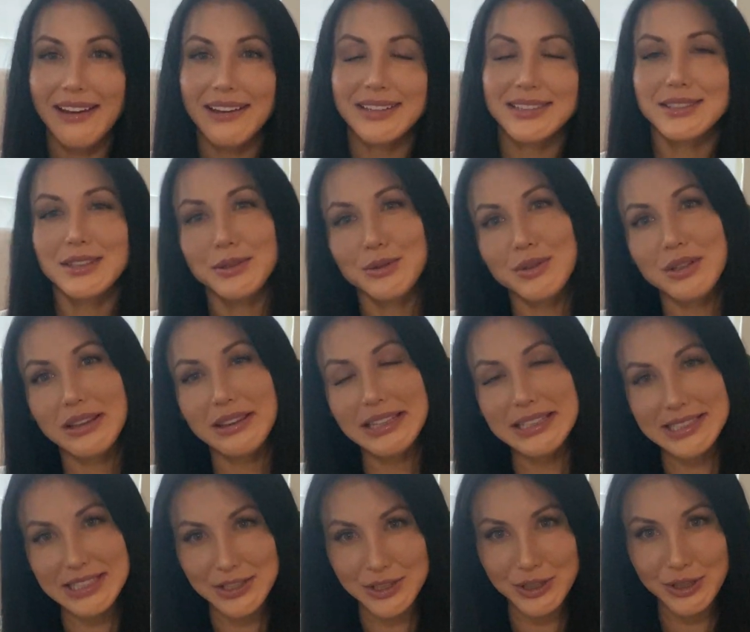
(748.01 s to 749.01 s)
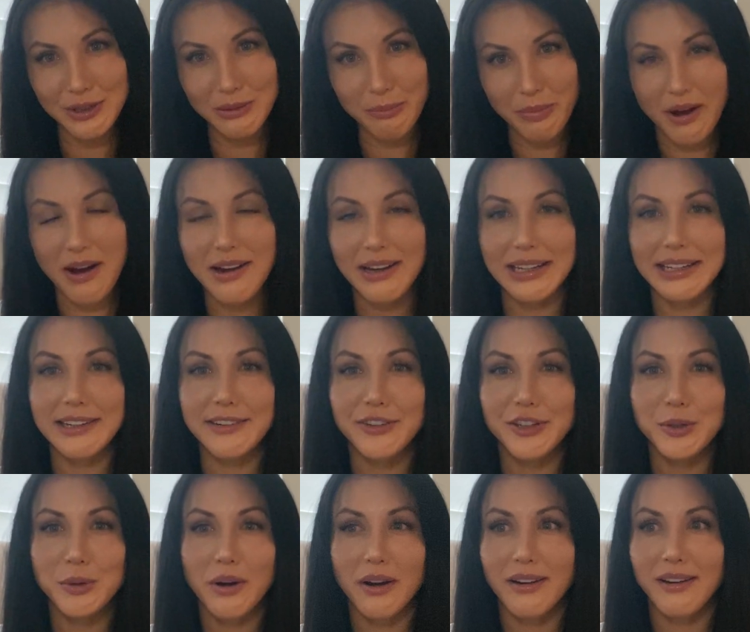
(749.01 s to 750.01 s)
So listen to your body. If
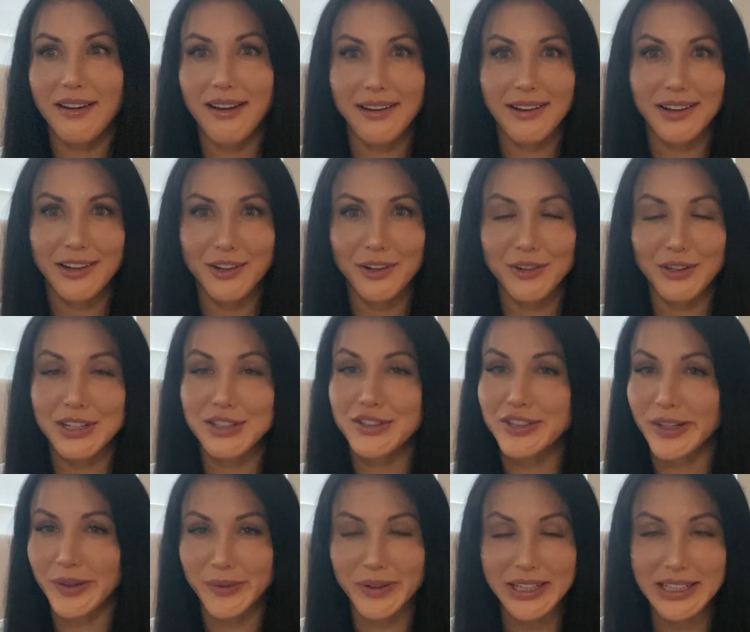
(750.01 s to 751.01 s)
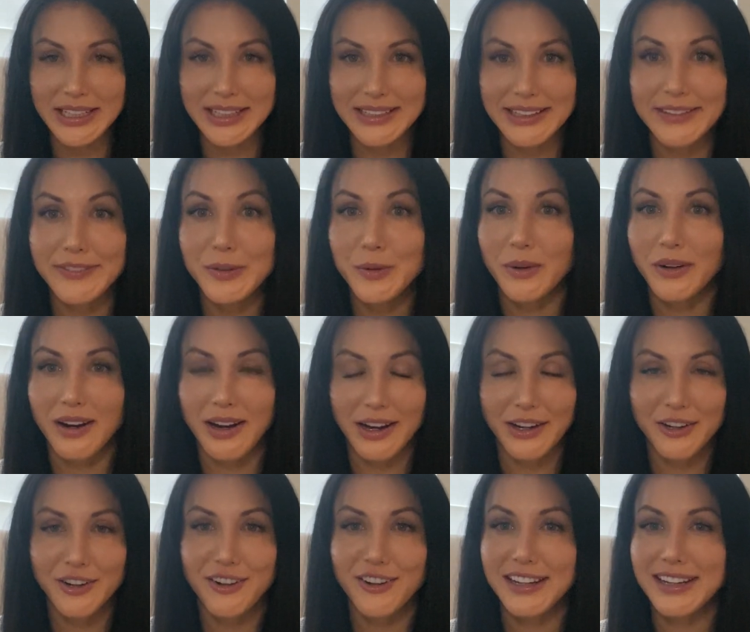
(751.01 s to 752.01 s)
you are not hungry, don't eat. If you are
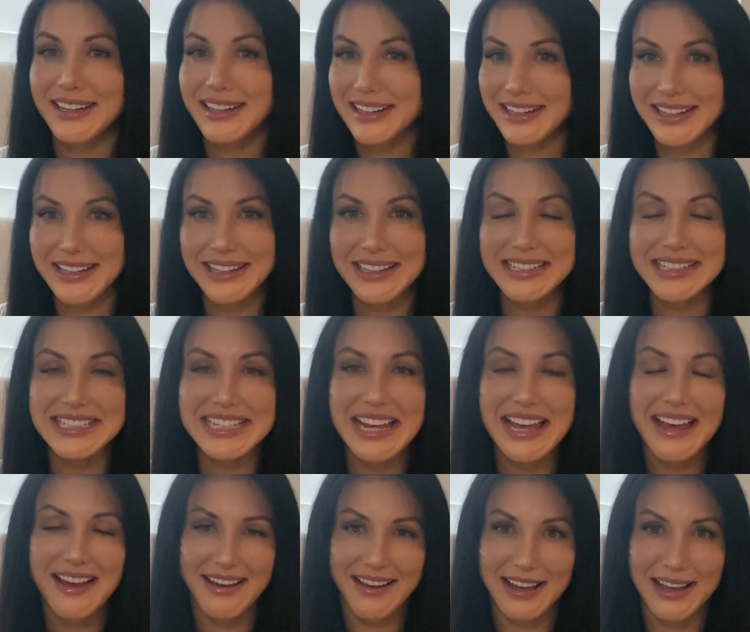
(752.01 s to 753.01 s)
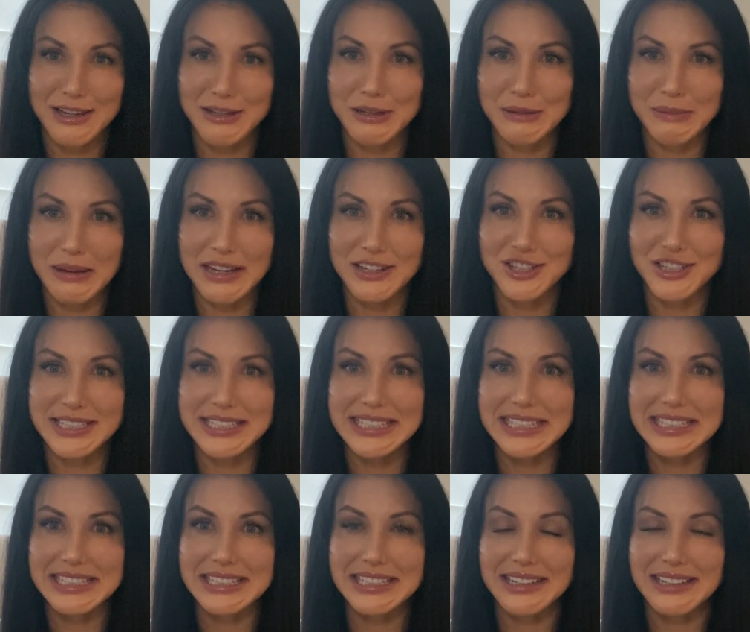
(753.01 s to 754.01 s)
hungry, eat, and
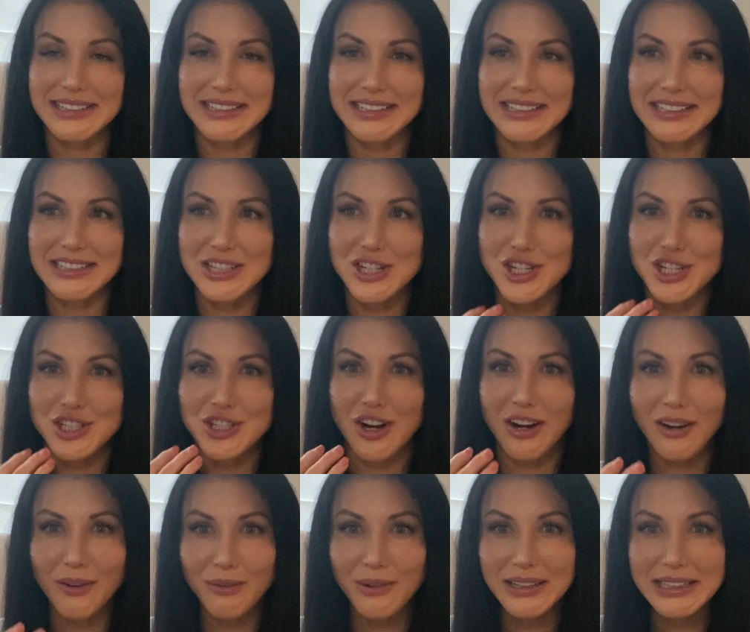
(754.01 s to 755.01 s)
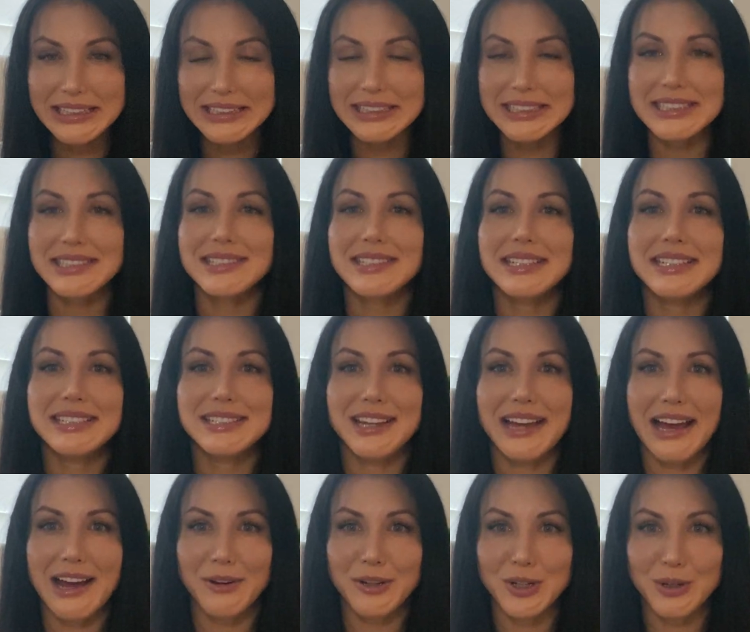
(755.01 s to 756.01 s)
just start really listening to
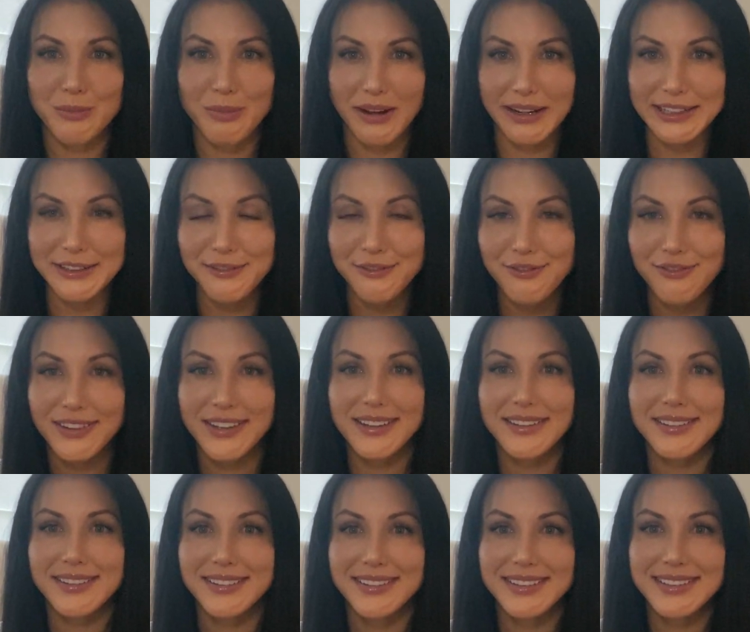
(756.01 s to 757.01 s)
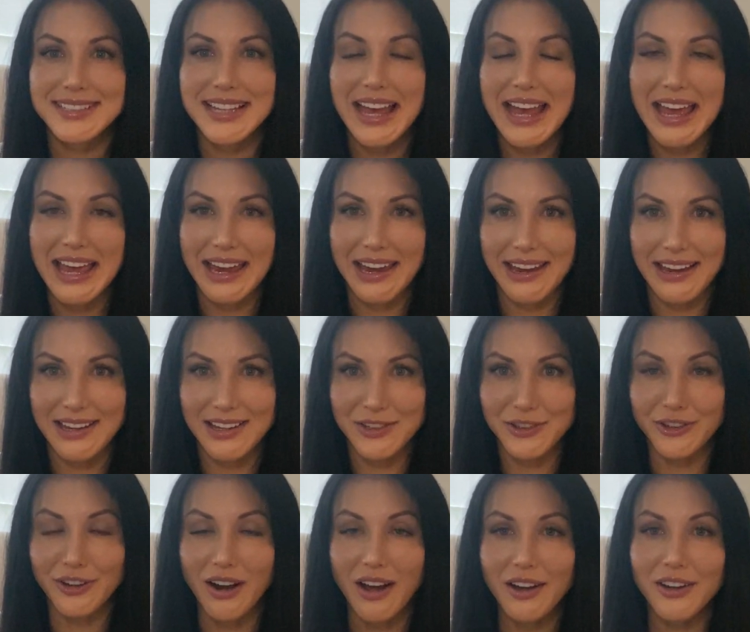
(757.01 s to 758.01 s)
how your body feels and
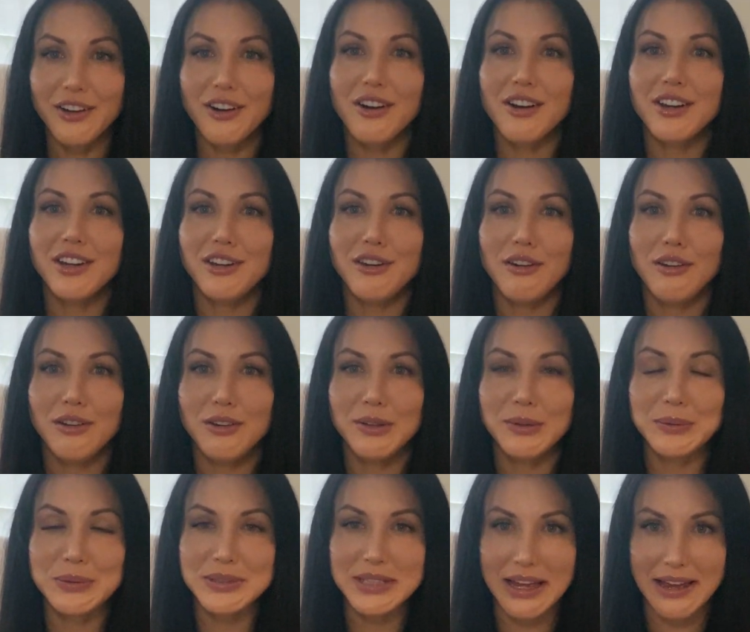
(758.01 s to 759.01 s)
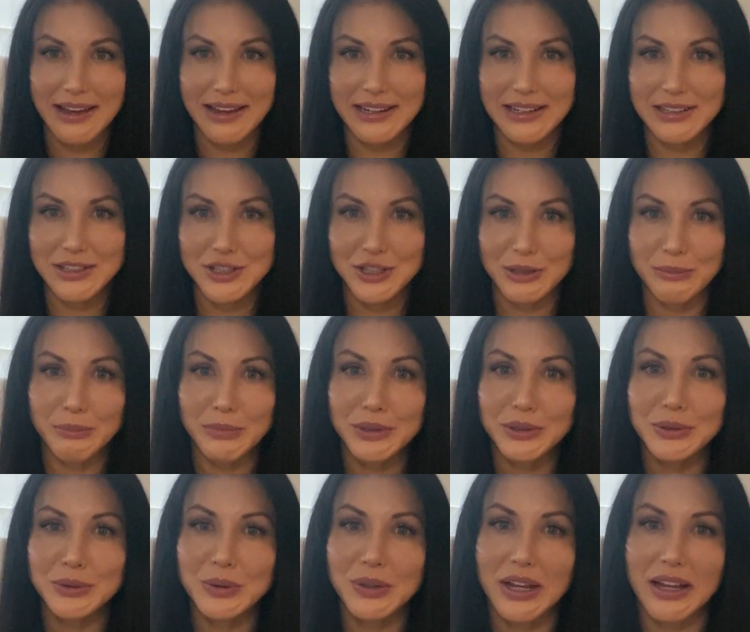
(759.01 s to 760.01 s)
your hunger cues and your
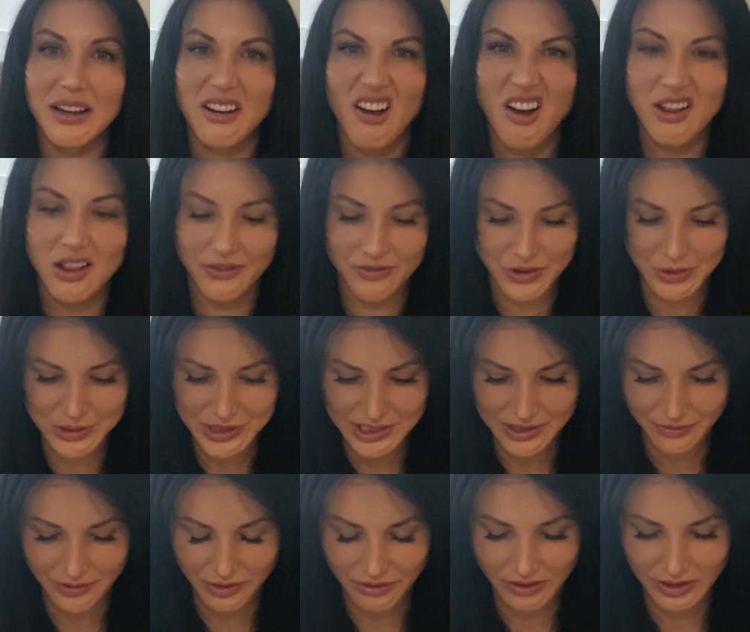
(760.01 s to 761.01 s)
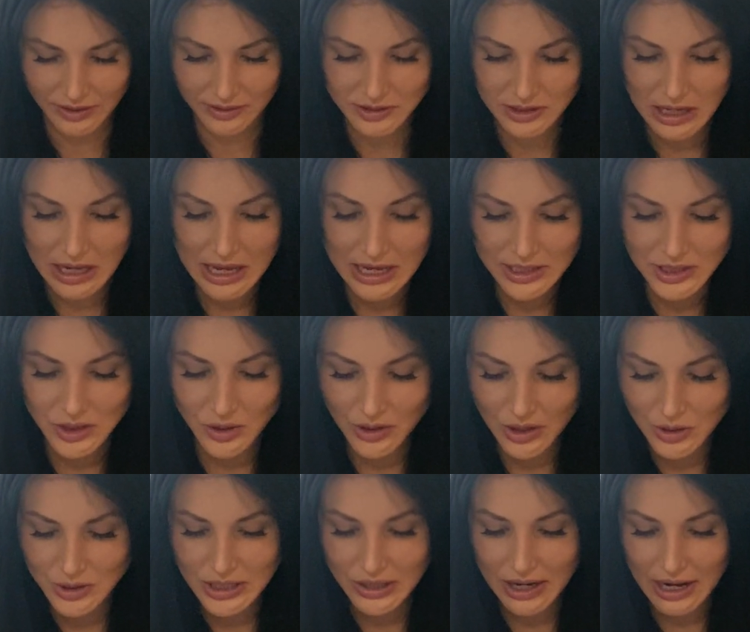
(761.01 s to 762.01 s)
mood and all of those different things. So
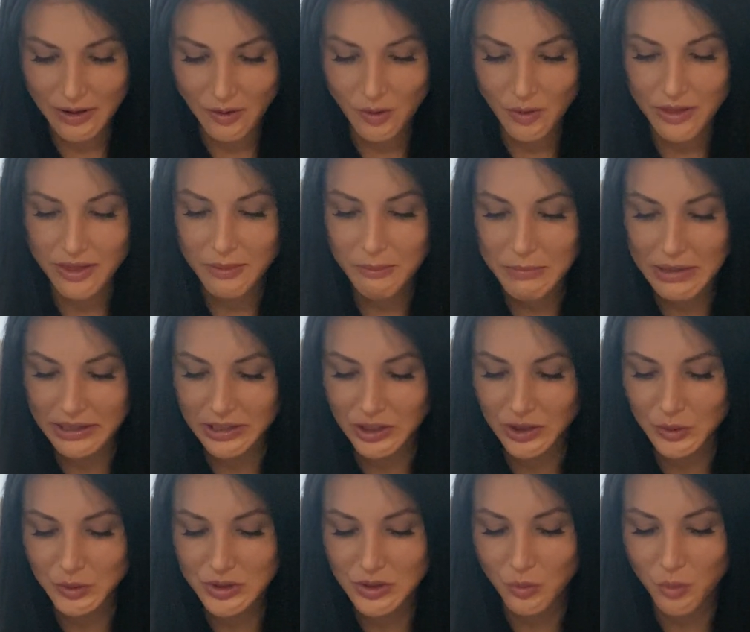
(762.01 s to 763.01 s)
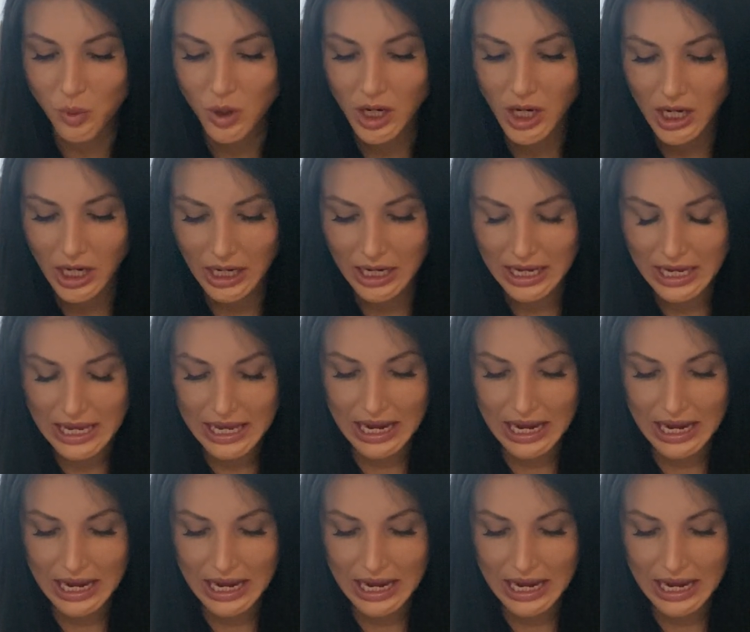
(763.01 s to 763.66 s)
those are how the menus work.